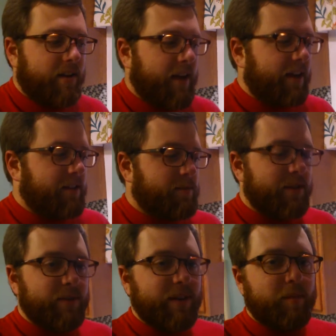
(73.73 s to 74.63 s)
And Kayla's
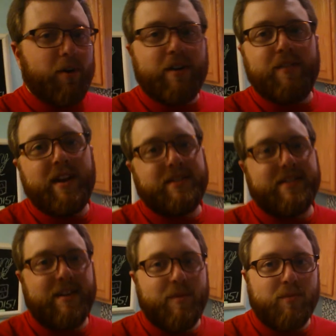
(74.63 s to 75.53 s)
been doing the bulk of that
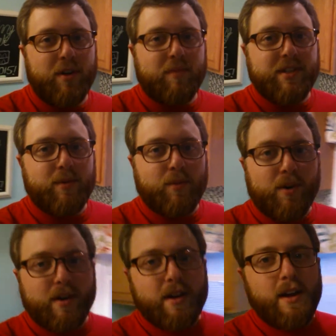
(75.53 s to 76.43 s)
since I've been pretty busy with
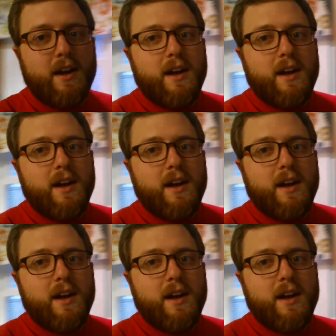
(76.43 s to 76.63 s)
work.